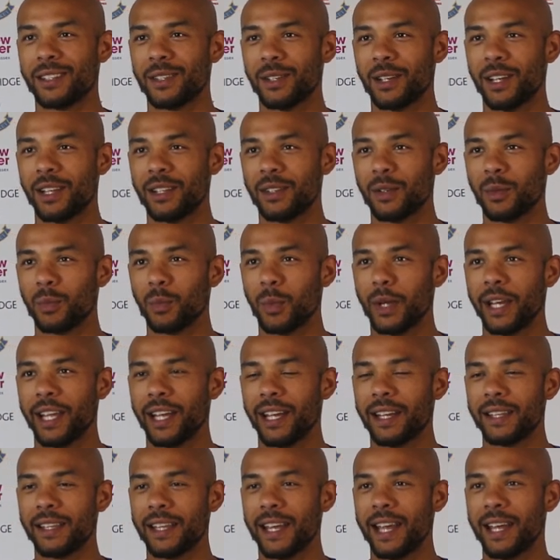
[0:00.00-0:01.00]
and
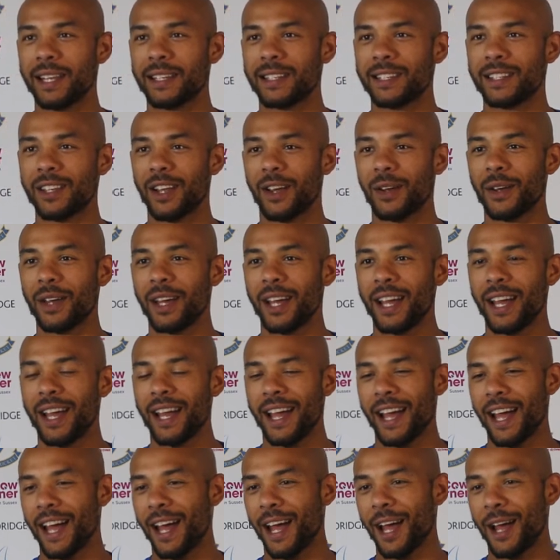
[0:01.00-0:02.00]
winning at the end. So
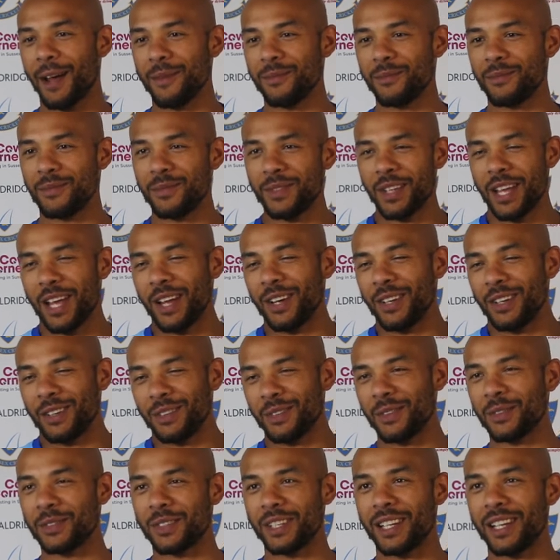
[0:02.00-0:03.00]
yeah,
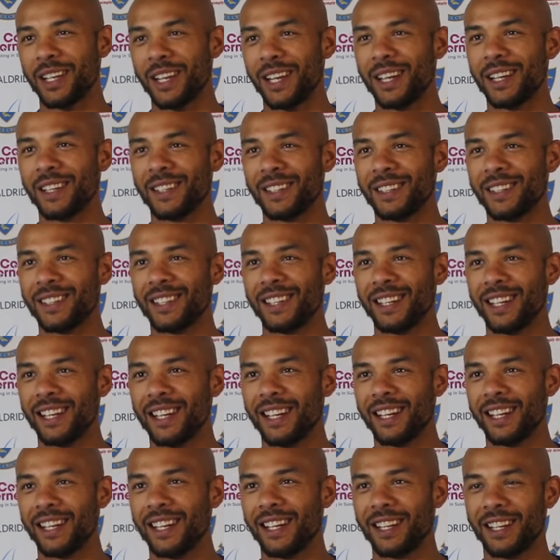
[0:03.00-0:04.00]
look, obviously
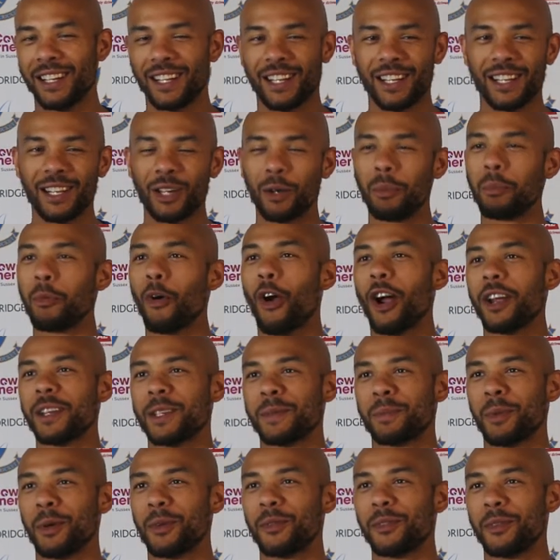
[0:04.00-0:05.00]
a little bright
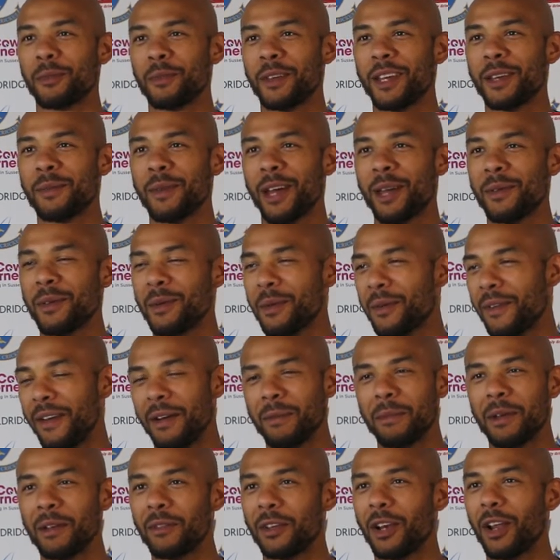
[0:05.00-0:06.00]
spot for me. Maybe we've
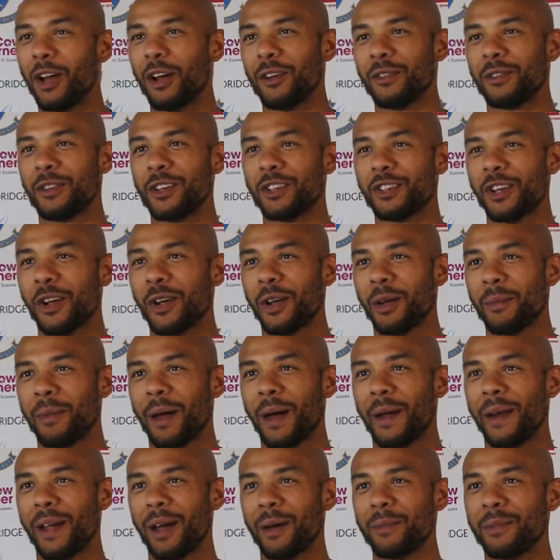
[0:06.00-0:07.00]
had a bit of a laugh and a joke
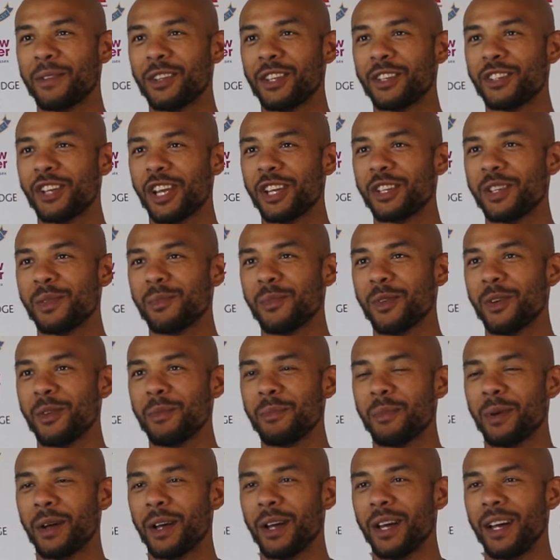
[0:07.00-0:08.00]
about it up in the changing
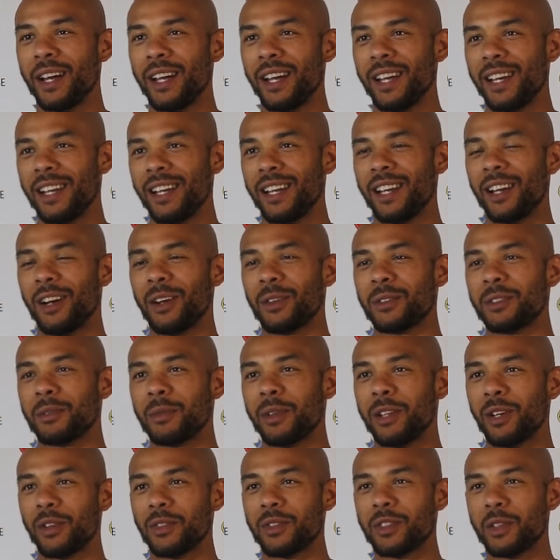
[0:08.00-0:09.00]
room. But you know,
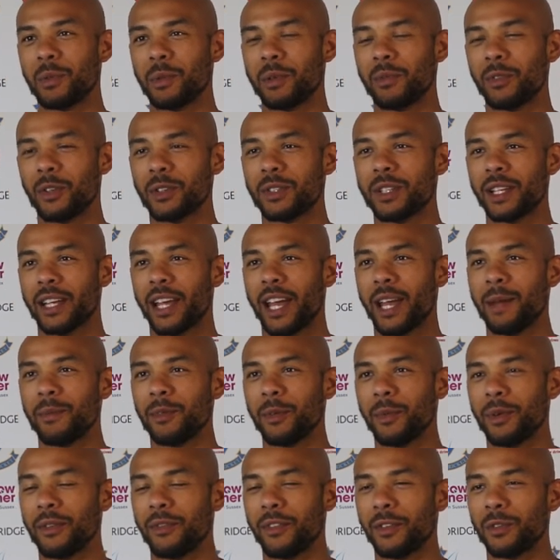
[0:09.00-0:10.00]
ultimately, obviously, we've lost a game
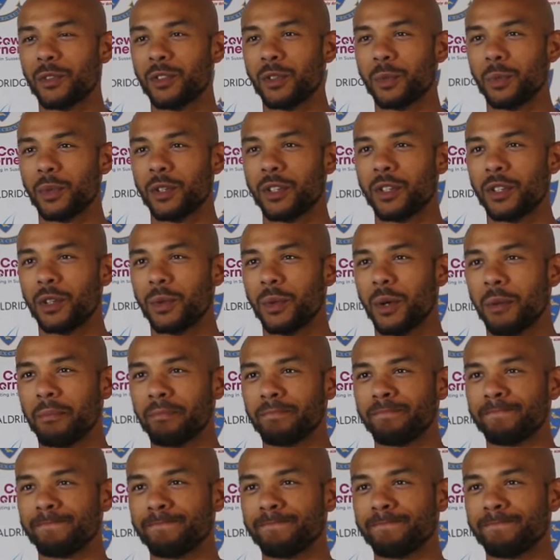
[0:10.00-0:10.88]
that we feel we should have won.